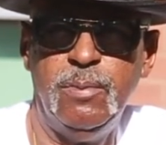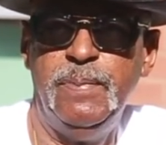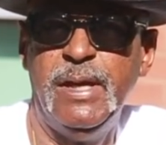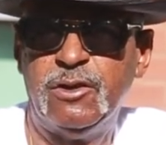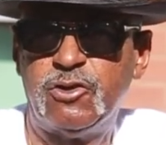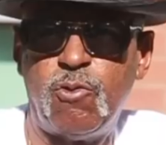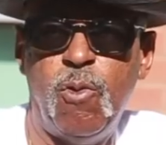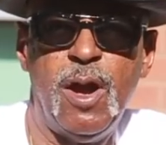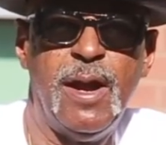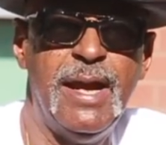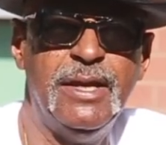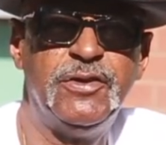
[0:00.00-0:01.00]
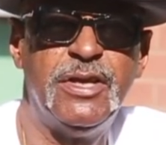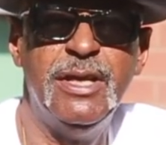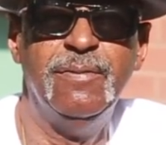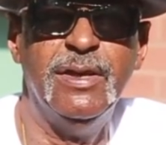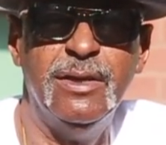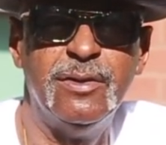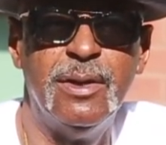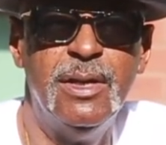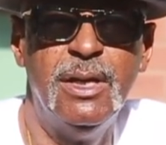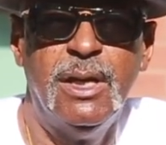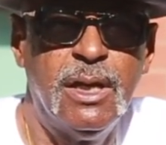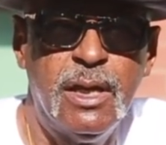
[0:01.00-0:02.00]
the big square-ass T Vs.
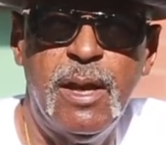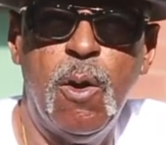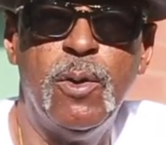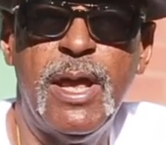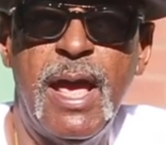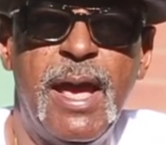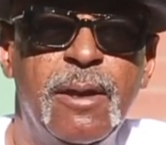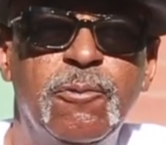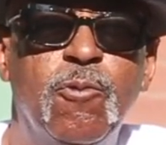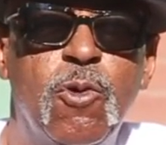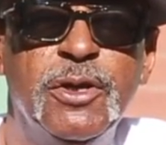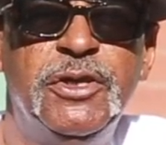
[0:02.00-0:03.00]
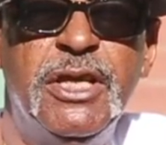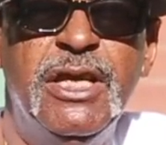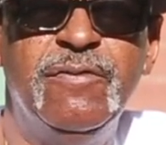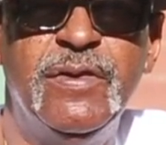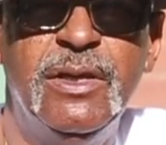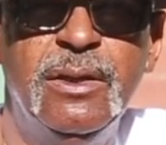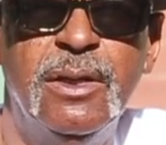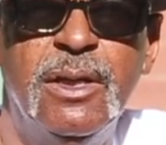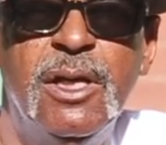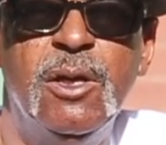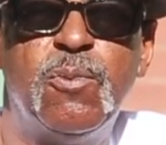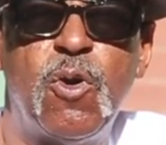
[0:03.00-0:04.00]
And they only had one T V
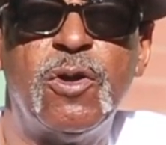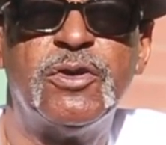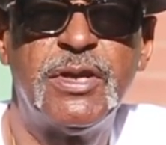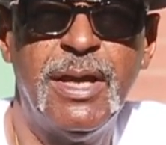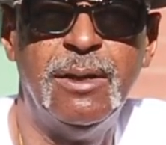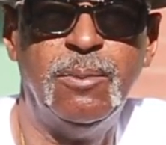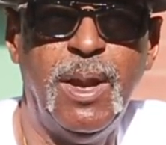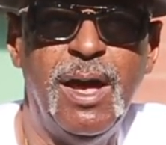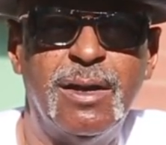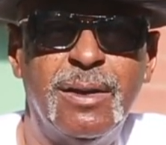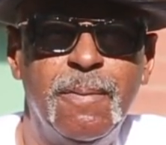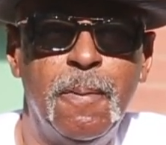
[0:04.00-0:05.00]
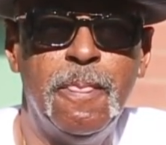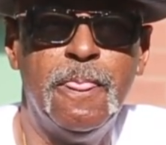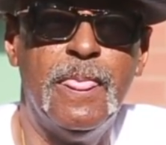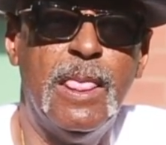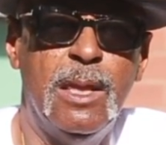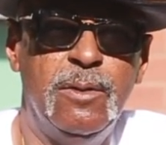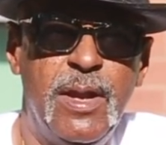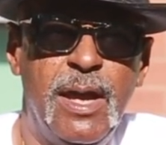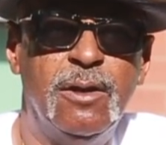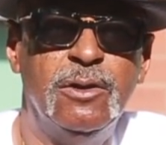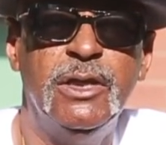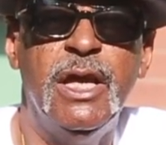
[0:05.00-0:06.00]
per cell block.
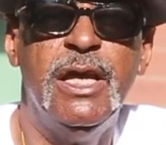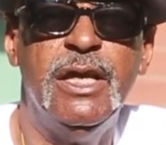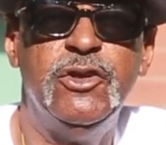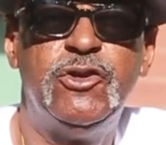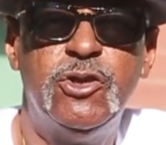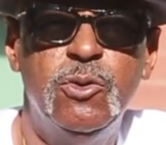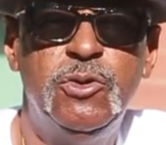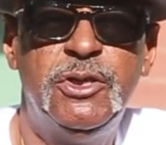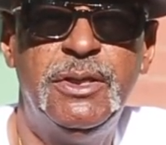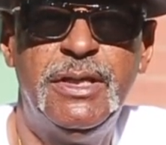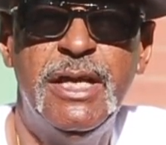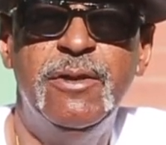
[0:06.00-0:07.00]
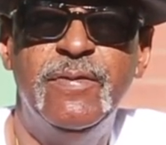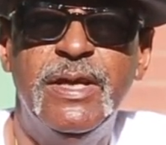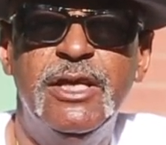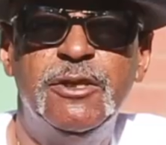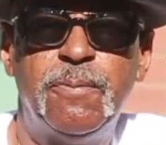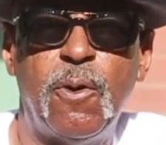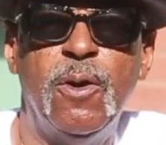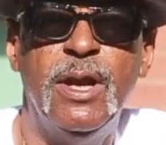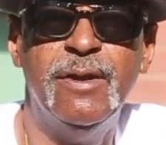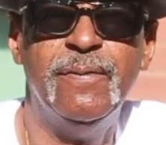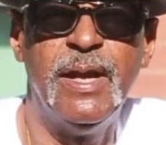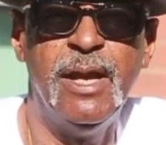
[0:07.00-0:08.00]
Now it's two T Vs per
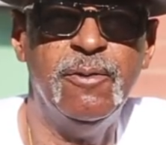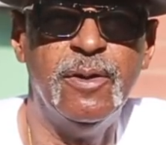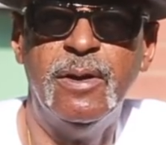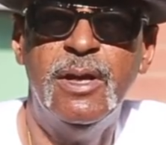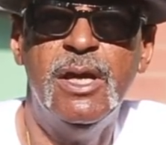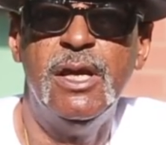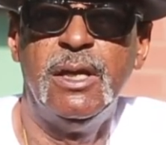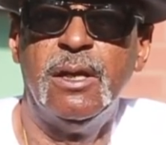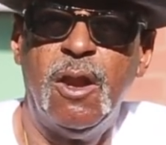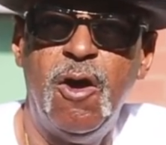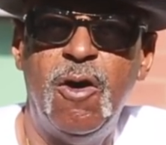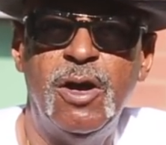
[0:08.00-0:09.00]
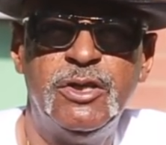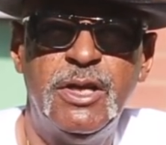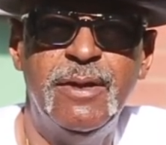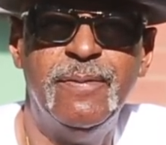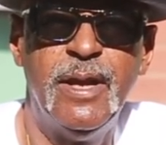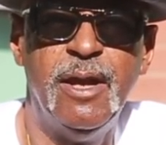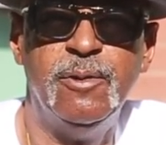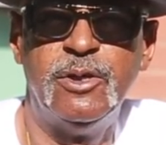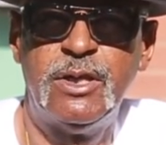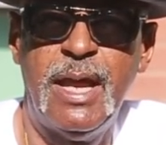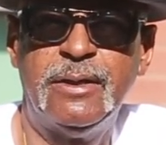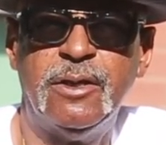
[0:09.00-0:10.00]
living area. In large living
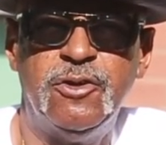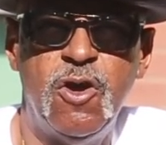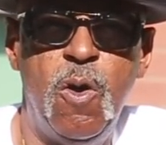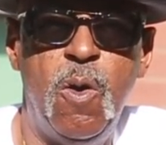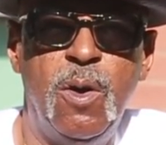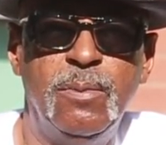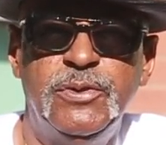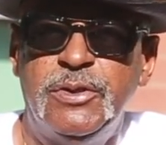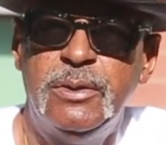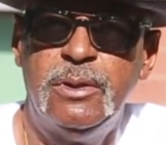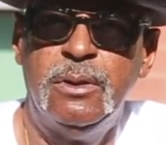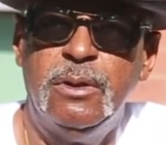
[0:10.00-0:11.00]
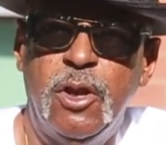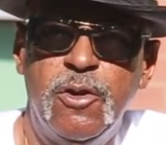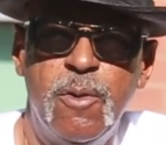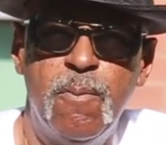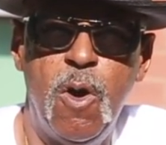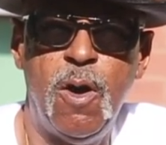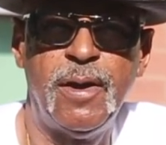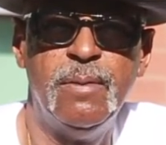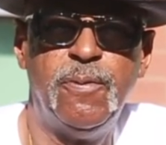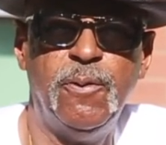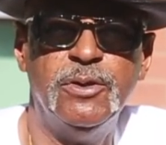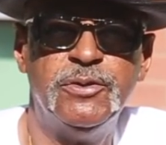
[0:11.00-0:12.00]
areas like the dorms, the
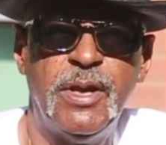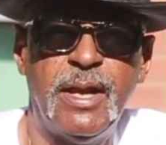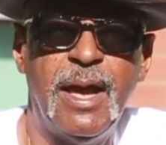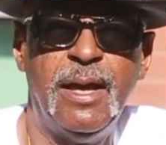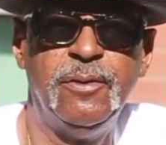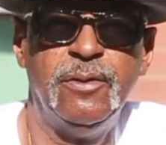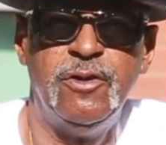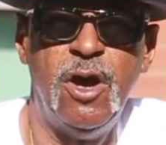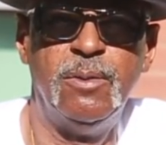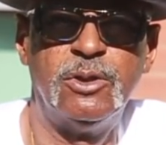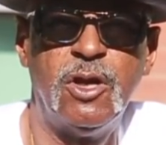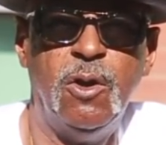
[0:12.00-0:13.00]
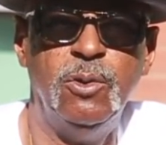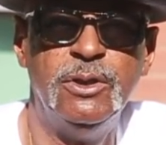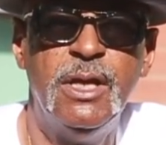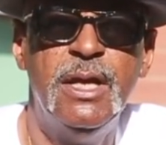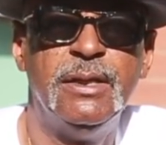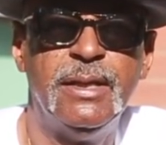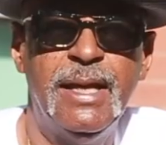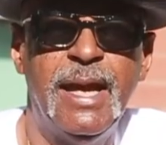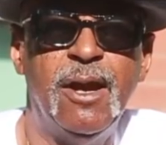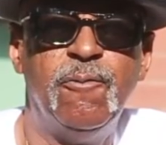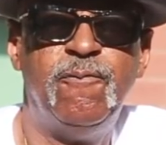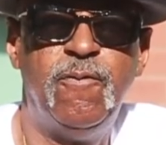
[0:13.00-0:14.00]
modern prisons that got dormitories, they
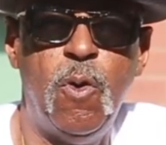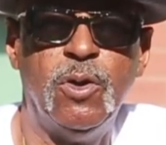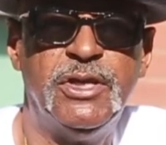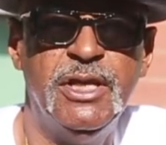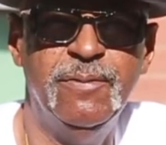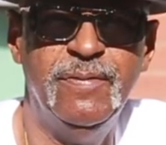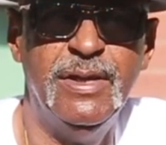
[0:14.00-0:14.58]
have four T